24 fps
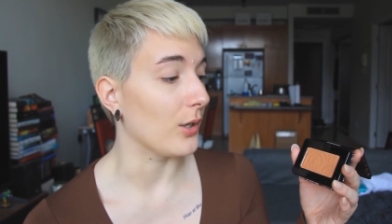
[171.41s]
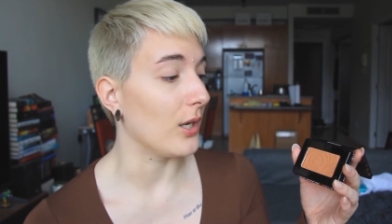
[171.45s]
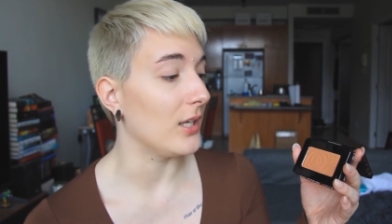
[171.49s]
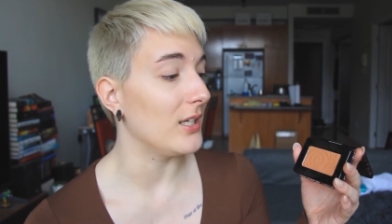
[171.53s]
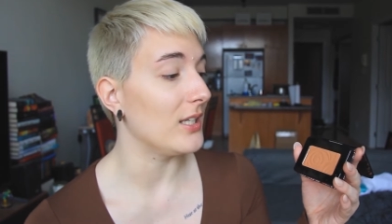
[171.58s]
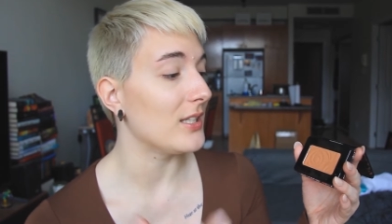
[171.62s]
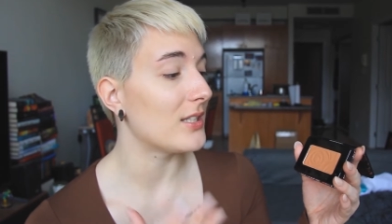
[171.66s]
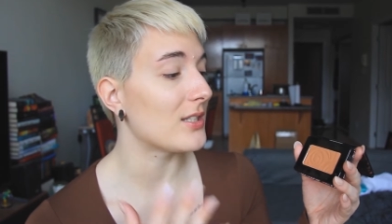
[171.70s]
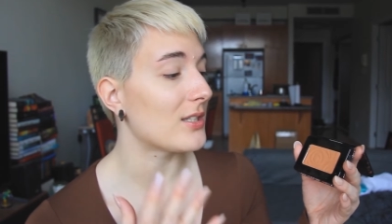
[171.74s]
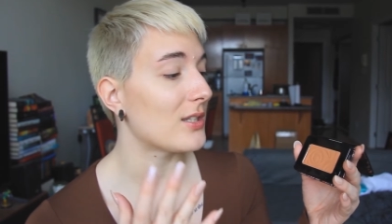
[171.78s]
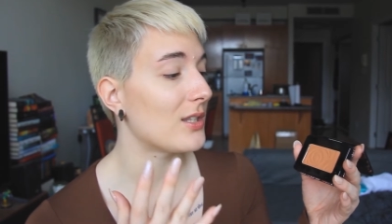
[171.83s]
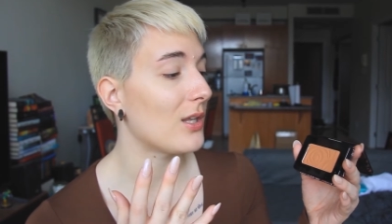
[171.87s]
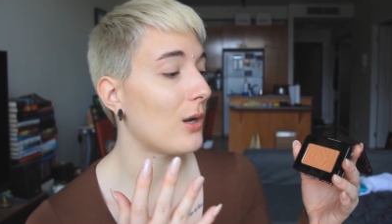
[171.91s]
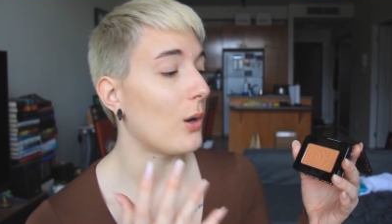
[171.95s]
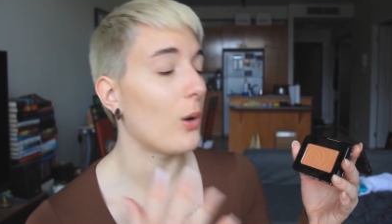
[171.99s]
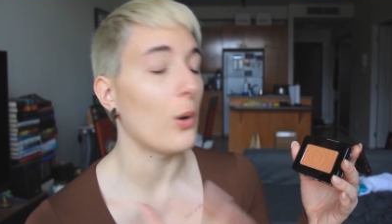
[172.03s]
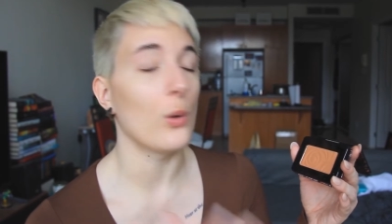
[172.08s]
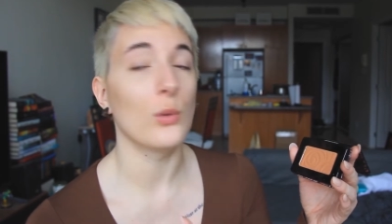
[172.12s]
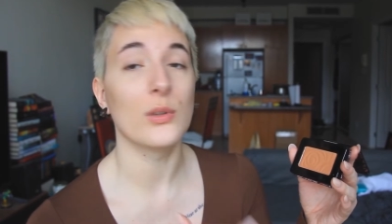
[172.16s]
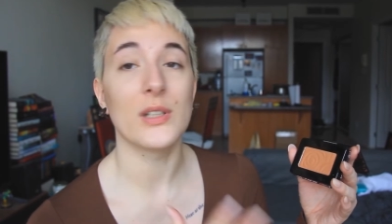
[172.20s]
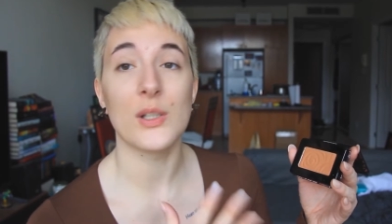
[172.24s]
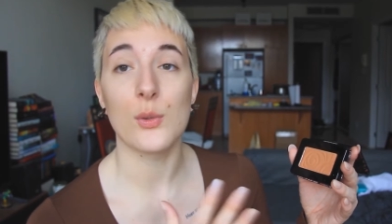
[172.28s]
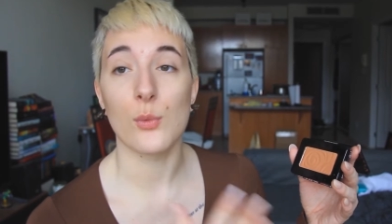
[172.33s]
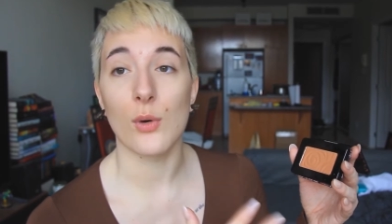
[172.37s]
And it's the
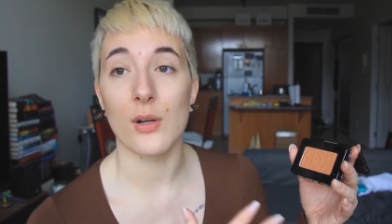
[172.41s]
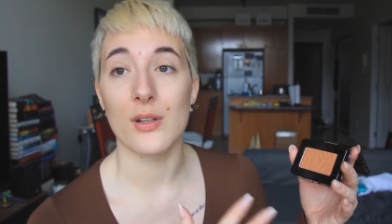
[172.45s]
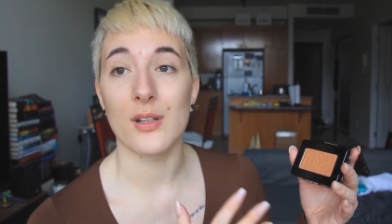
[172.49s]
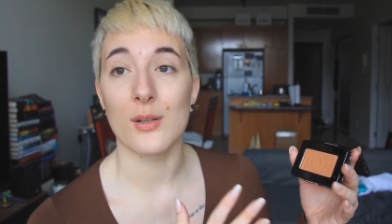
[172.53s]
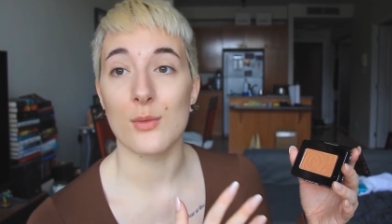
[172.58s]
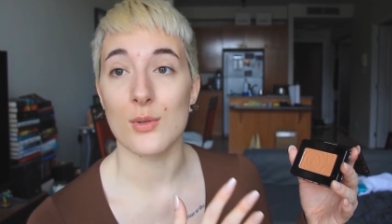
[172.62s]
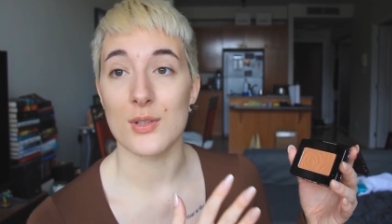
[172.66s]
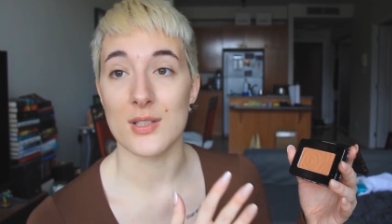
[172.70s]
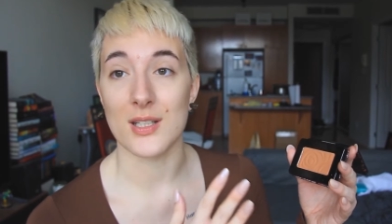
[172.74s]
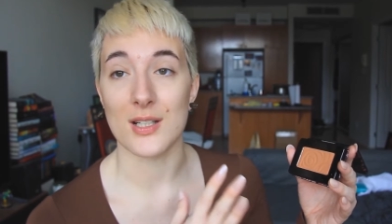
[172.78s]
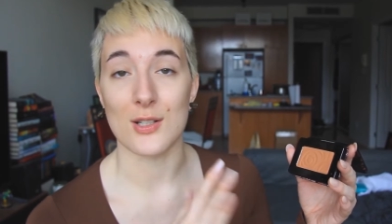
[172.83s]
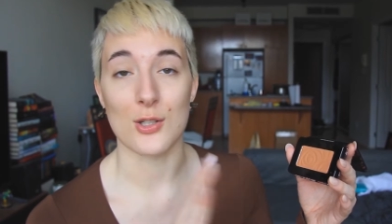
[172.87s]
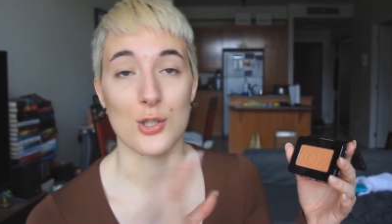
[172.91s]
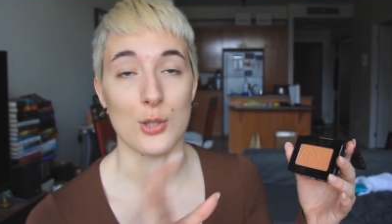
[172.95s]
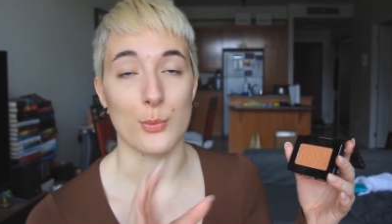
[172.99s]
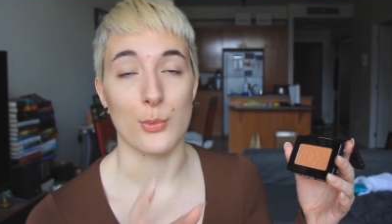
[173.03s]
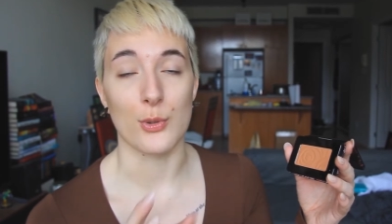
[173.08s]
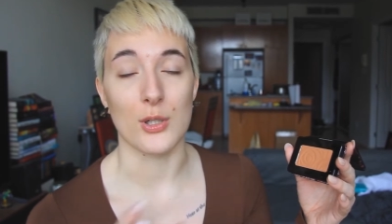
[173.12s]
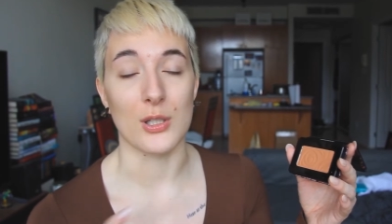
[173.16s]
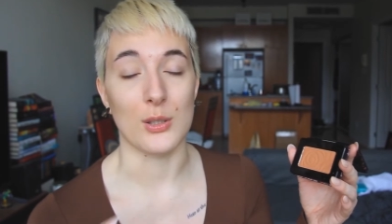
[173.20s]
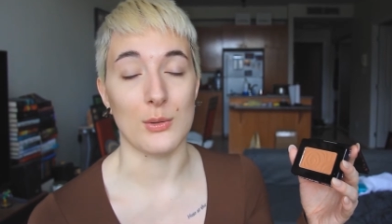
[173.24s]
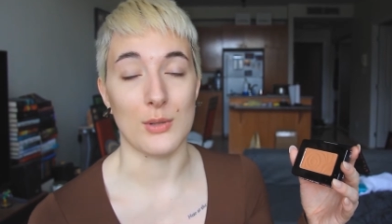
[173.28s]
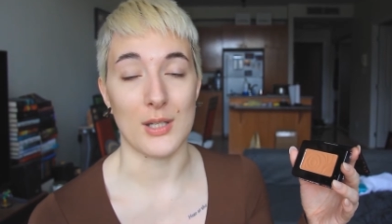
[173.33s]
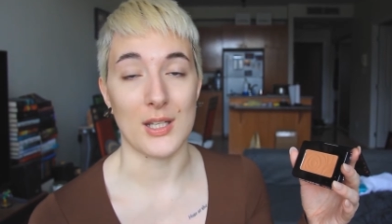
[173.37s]
only one that was like
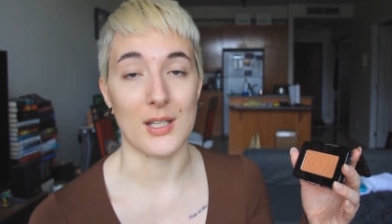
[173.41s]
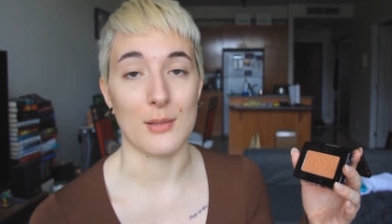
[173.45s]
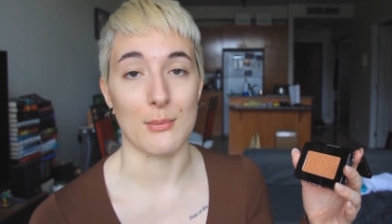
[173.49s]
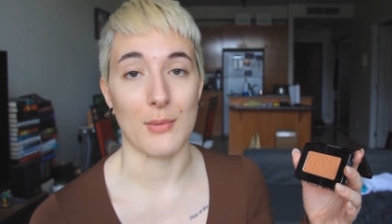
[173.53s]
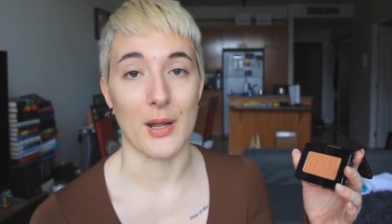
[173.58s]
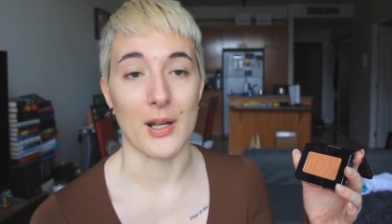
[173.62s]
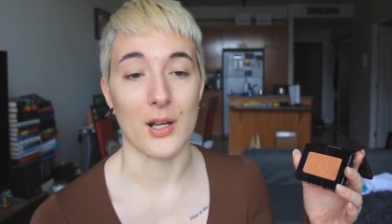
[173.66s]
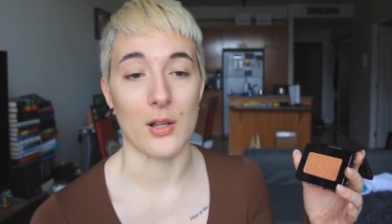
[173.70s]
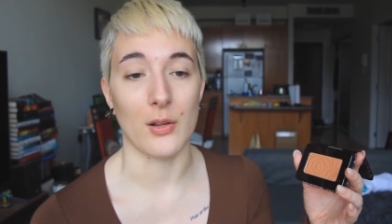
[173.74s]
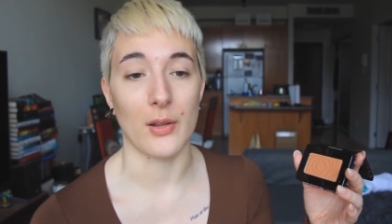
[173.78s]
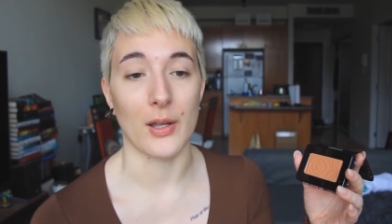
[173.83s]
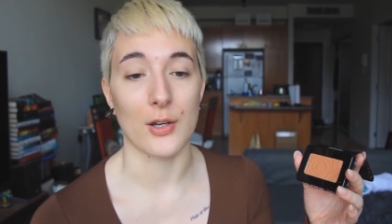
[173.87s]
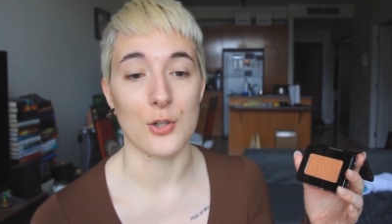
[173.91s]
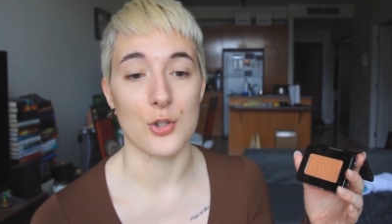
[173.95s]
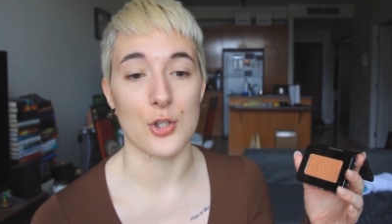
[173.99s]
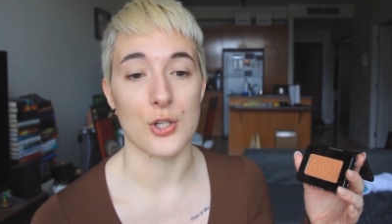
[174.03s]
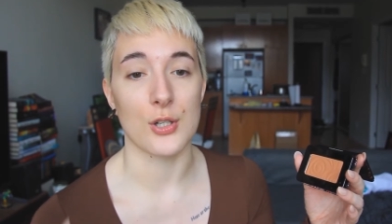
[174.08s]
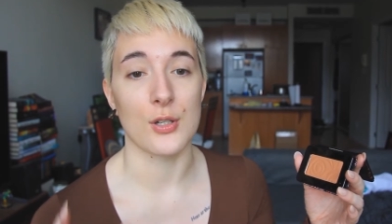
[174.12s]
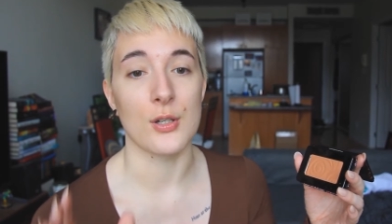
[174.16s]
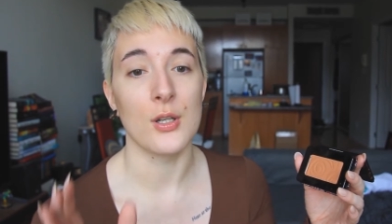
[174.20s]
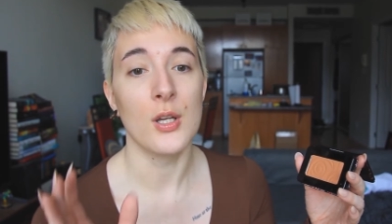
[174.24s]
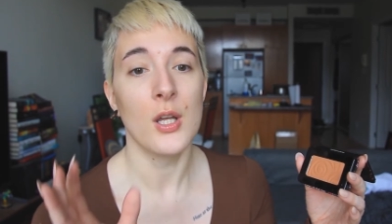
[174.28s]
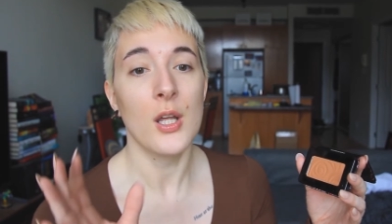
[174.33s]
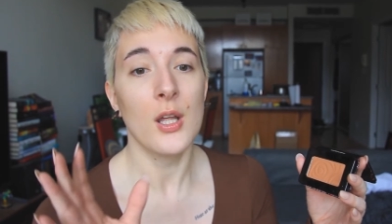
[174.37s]
super unique in my
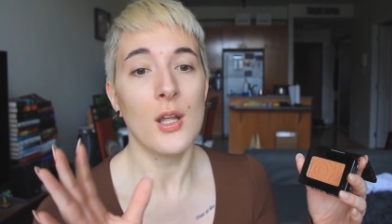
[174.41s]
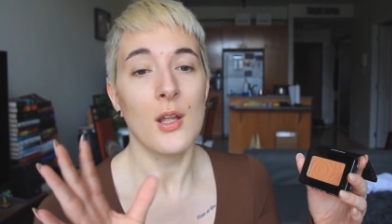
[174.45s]
collection.